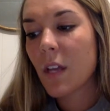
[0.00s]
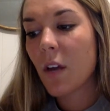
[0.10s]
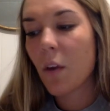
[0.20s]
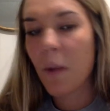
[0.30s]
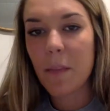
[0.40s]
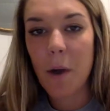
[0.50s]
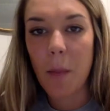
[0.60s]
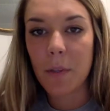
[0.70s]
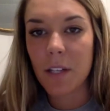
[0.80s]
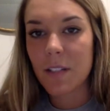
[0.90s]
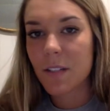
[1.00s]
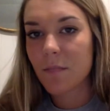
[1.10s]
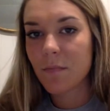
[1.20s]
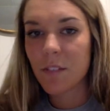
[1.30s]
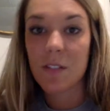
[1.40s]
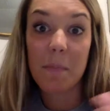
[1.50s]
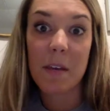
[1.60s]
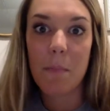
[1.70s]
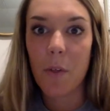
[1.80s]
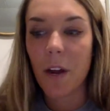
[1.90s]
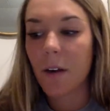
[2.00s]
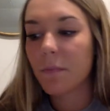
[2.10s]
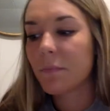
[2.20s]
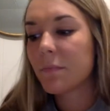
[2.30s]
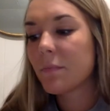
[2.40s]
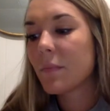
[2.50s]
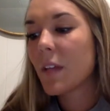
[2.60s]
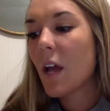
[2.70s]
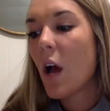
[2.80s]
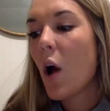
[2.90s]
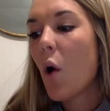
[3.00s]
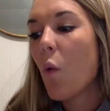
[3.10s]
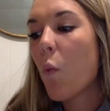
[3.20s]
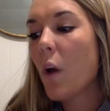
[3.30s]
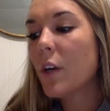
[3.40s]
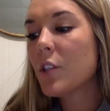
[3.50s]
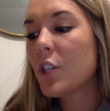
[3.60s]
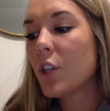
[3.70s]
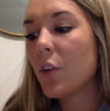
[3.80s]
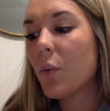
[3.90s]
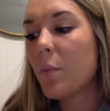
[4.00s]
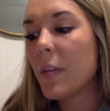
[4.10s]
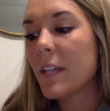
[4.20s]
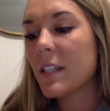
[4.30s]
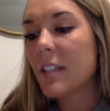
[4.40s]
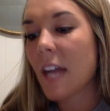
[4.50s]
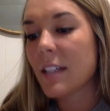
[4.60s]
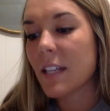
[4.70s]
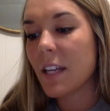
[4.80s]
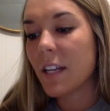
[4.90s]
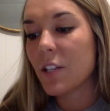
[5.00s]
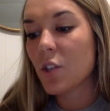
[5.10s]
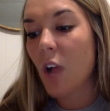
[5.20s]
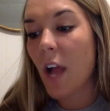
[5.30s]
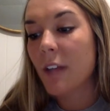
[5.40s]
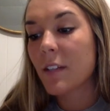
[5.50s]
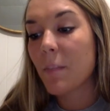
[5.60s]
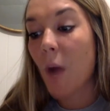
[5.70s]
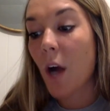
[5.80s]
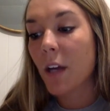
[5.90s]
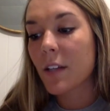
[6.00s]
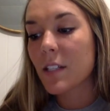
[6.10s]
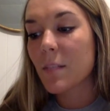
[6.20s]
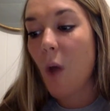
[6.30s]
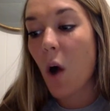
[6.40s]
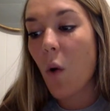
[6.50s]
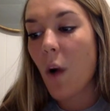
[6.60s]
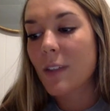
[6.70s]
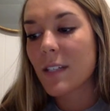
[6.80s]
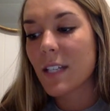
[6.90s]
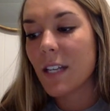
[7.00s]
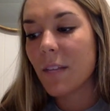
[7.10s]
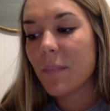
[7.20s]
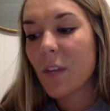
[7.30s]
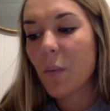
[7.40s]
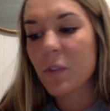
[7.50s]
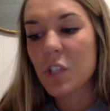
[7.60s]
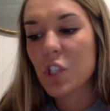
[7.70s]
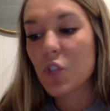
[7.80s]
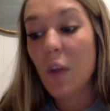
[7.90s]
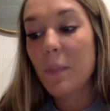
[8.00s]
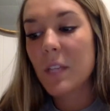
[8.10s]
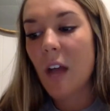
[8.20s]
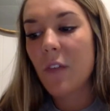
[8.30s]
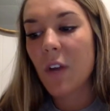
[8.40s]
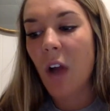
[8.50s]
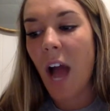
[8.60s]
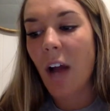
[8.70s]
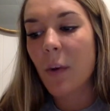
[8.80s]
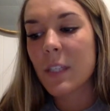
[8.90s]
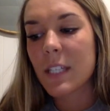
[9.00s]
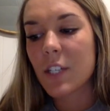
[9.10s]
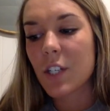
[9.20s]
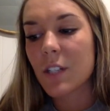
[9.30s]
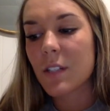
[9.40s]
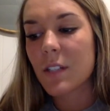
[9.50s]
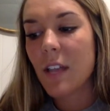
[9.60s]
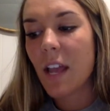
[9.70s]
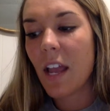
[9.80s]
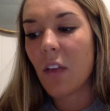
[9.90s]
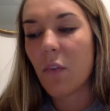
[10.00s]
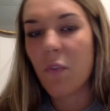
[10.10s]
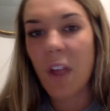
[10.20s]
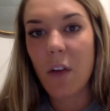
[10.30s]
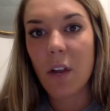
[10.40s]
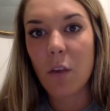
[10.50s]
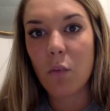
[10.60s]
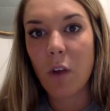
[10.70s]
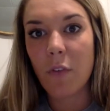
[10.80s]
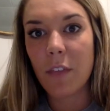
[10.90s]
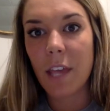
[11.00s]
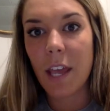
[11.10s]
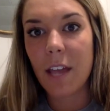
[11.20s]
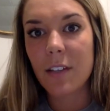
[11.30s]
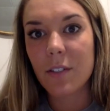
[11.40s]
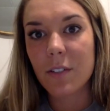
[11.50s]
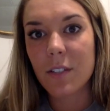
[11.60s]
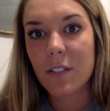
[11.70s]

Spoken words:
or by the populace, of the people there. 1 or 2 being detected in trying to pocket a small quantity were stripped of their acquisitions and very roughly handled.